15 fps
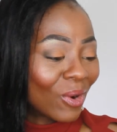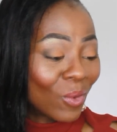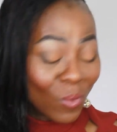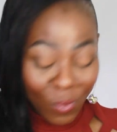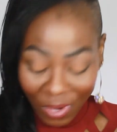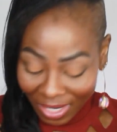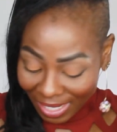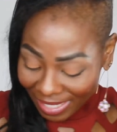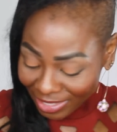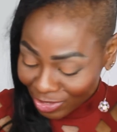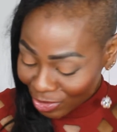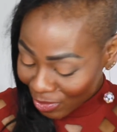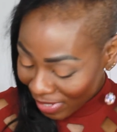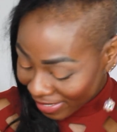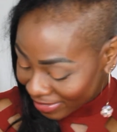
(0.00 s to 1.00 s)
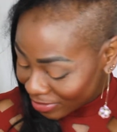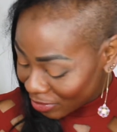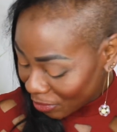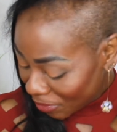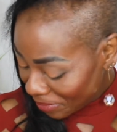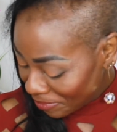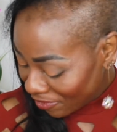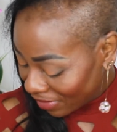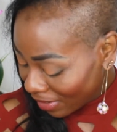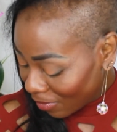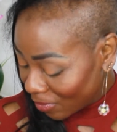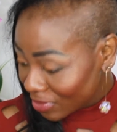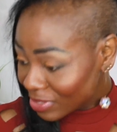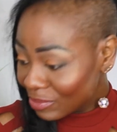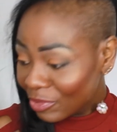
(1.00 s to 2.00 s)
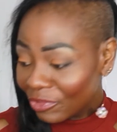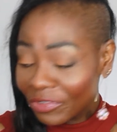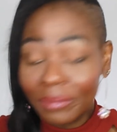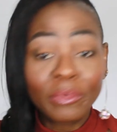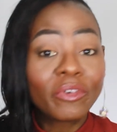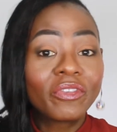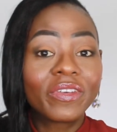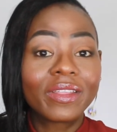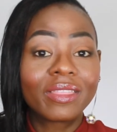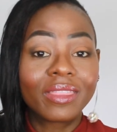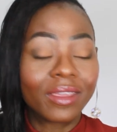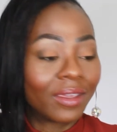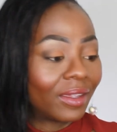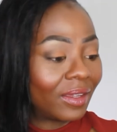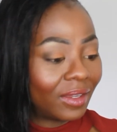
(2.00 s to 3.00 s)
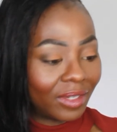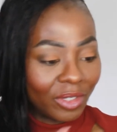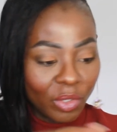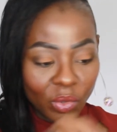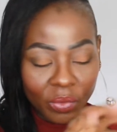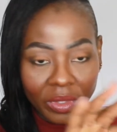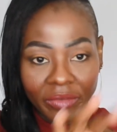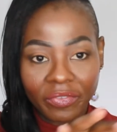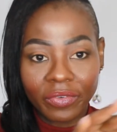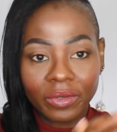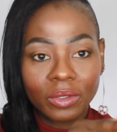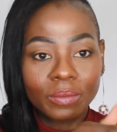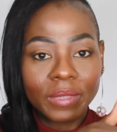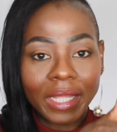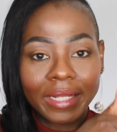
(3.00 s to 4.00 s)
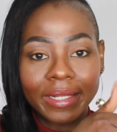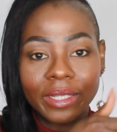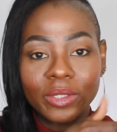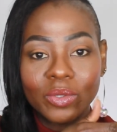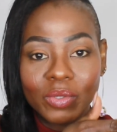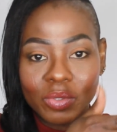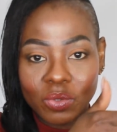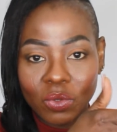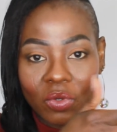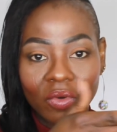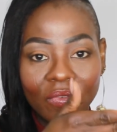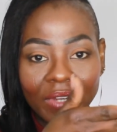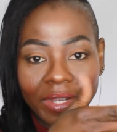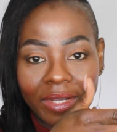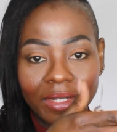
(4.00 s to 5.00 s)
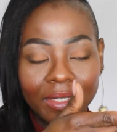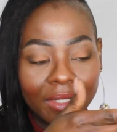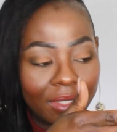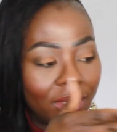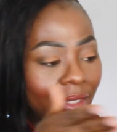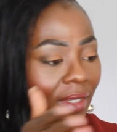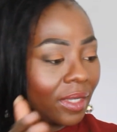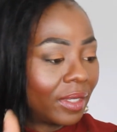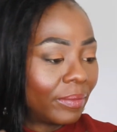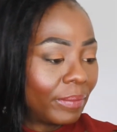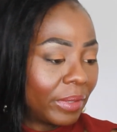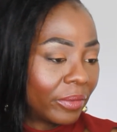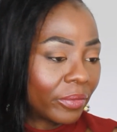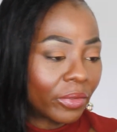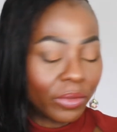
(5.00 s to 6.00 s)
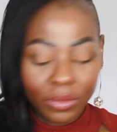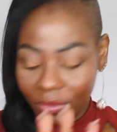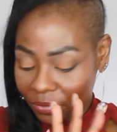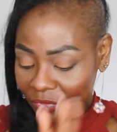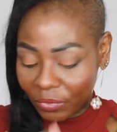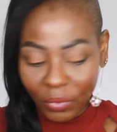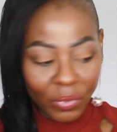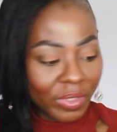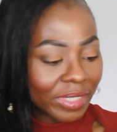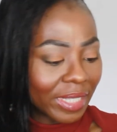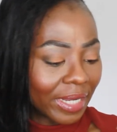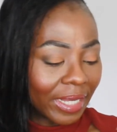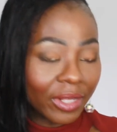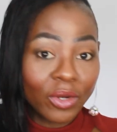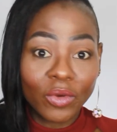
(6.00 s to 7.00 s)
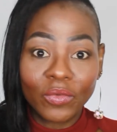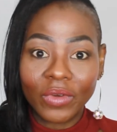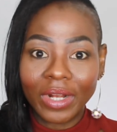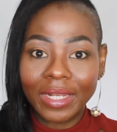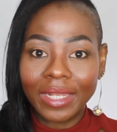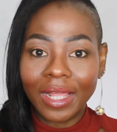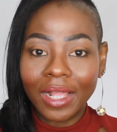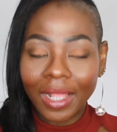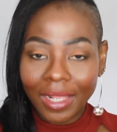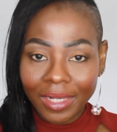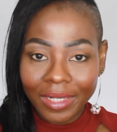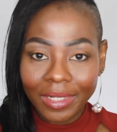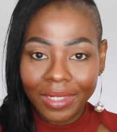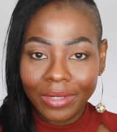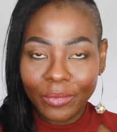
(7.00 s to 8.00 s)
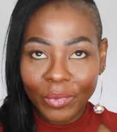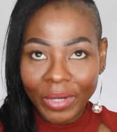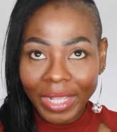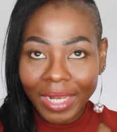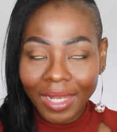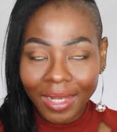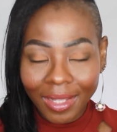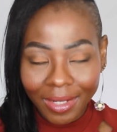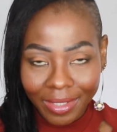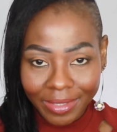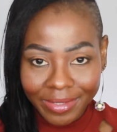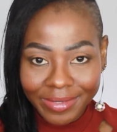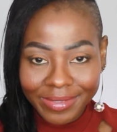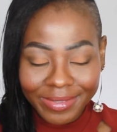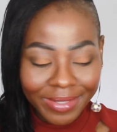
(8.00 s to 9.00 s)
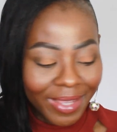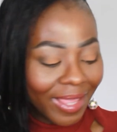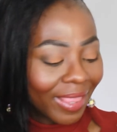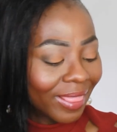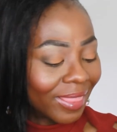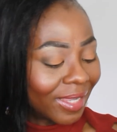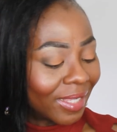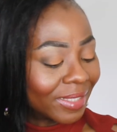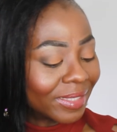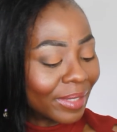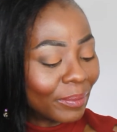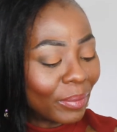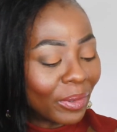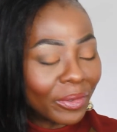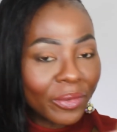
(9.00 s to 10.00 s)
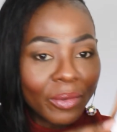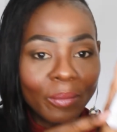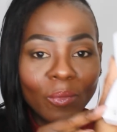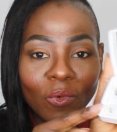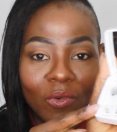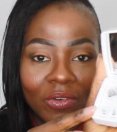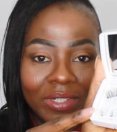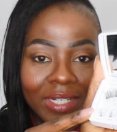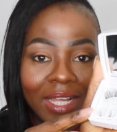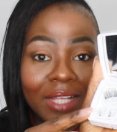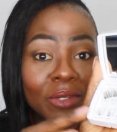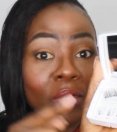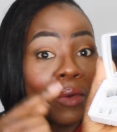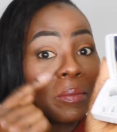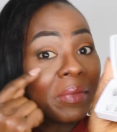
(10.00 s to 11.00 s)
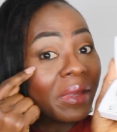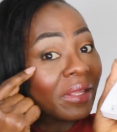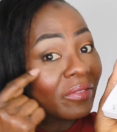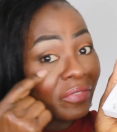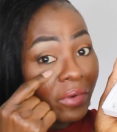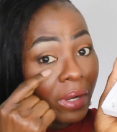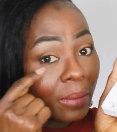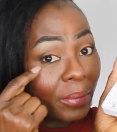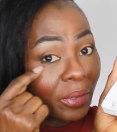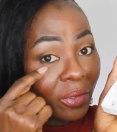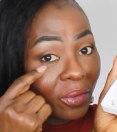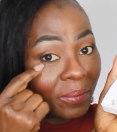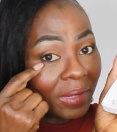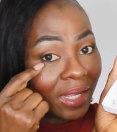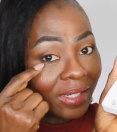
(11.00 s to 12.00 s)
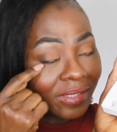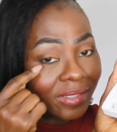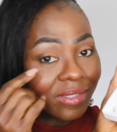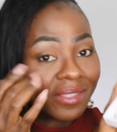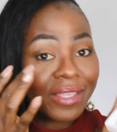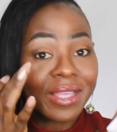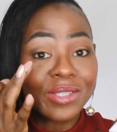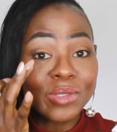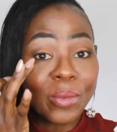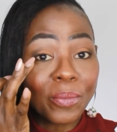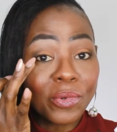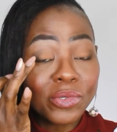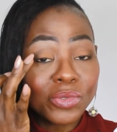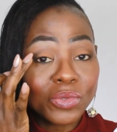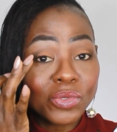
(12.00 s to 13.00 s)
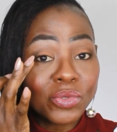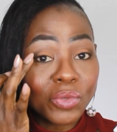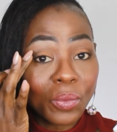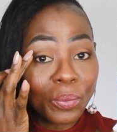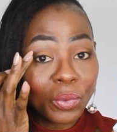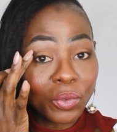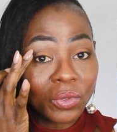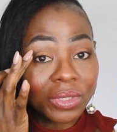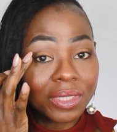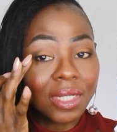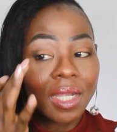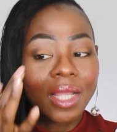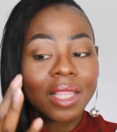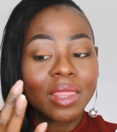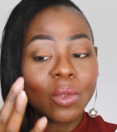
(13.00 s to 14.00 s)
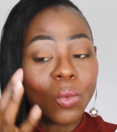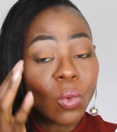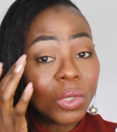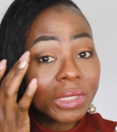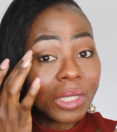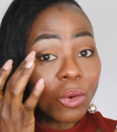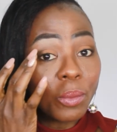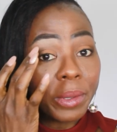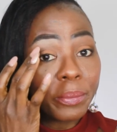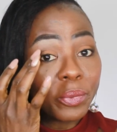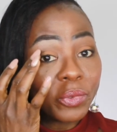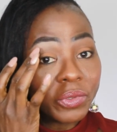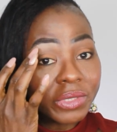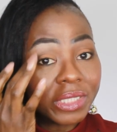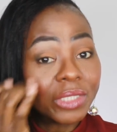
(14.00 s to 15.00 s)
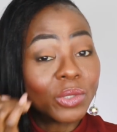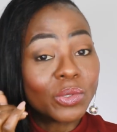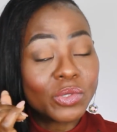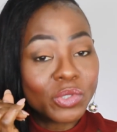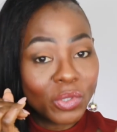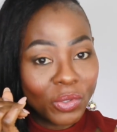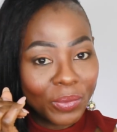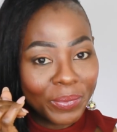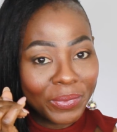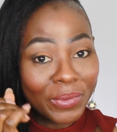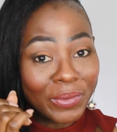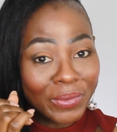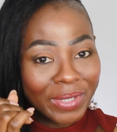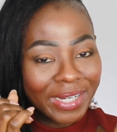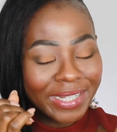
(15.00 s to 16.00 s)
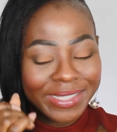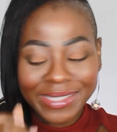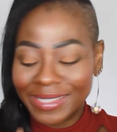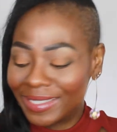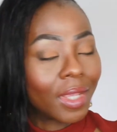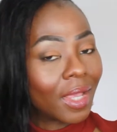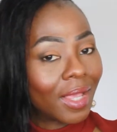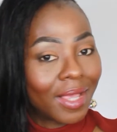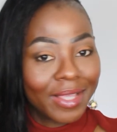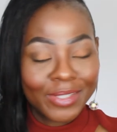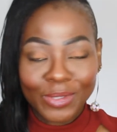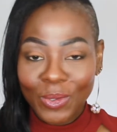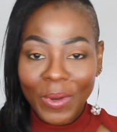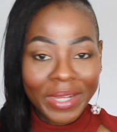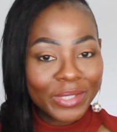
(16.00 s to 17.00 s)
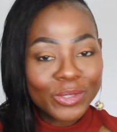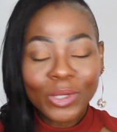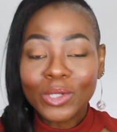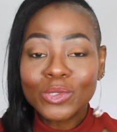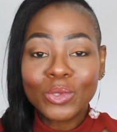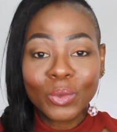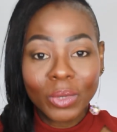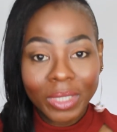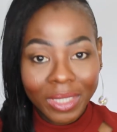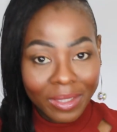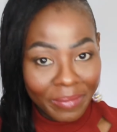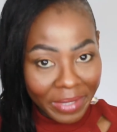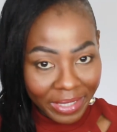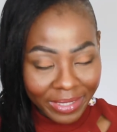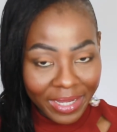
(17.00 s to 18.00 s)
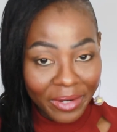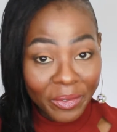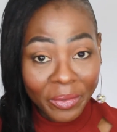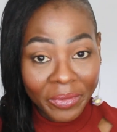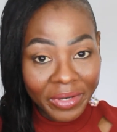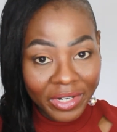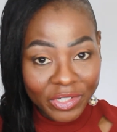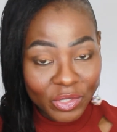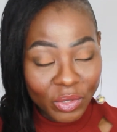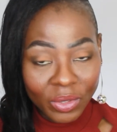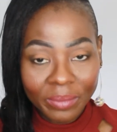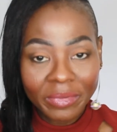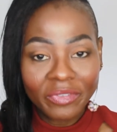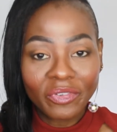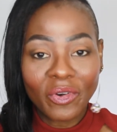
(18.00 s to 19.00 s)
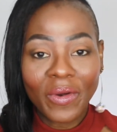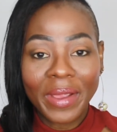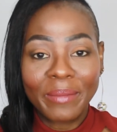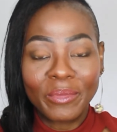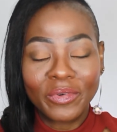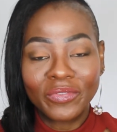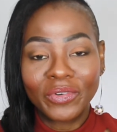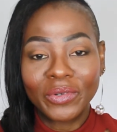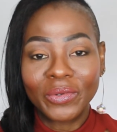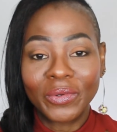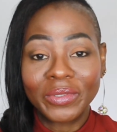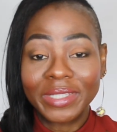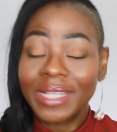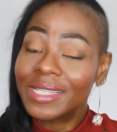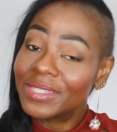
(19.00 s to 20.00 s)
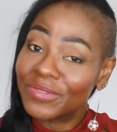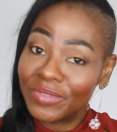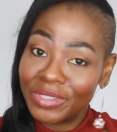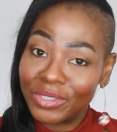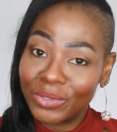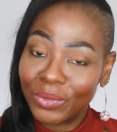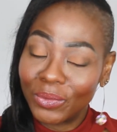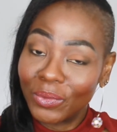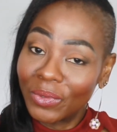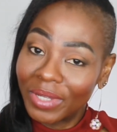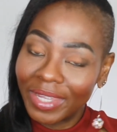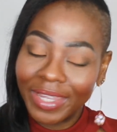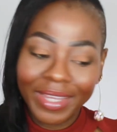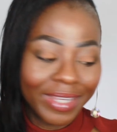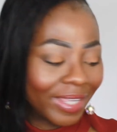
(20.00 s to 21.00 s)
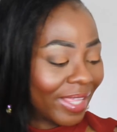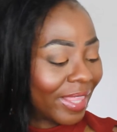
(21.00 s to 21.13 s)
when I tried to when I was removing the, you know, the film that they used to cover the mirror, of course I kind of realized that the bottom one are not meant for our bottom lashes. They are supposed to support the one that will be putting on top. All right, so I thought to quickly make that correction before I move on this video. Okay,